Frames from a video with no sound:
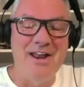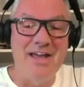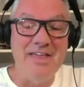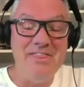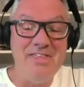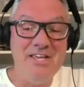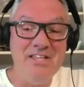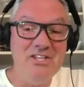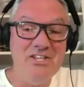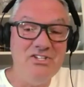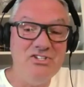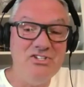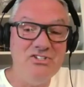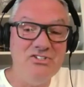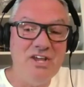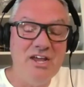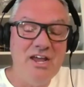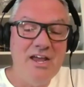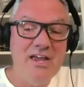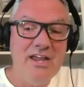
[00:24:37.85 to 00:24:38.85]
I think this
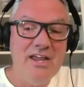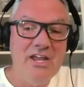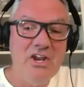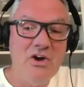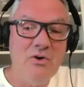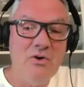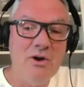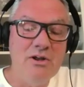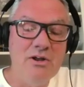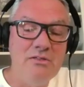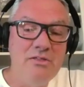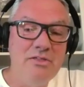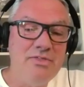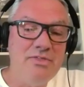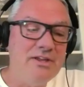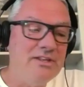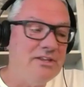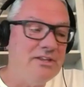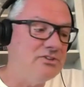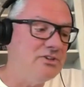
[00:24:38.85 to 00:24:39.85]
is, another
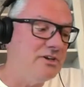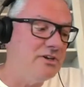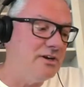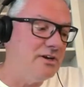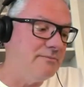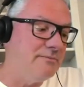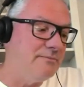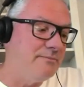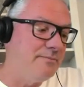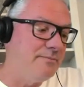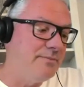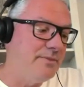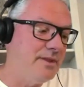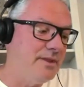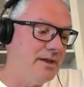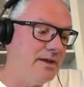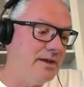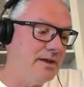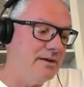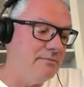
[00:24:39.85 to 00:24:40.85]
thing that's going to
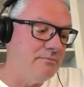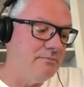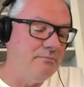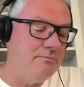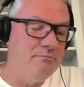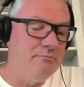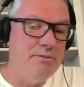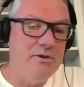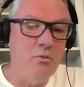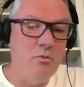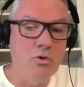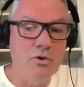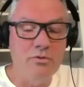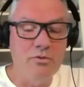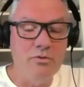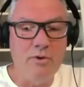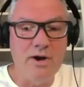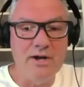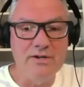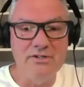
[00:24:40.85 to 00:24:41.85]
be
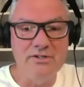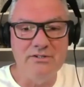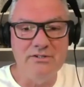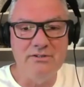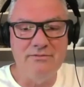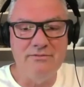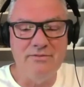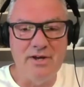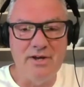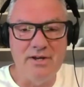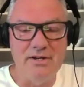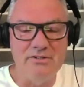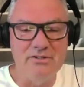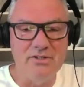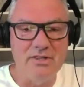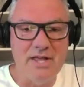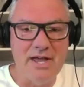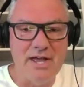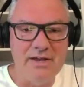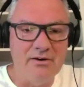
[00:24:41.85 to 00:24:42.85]
worth watching, Stefan, is
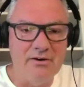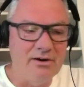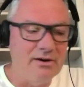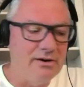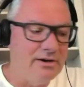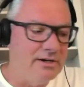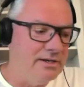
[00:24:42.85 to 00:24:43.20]
LiDAR.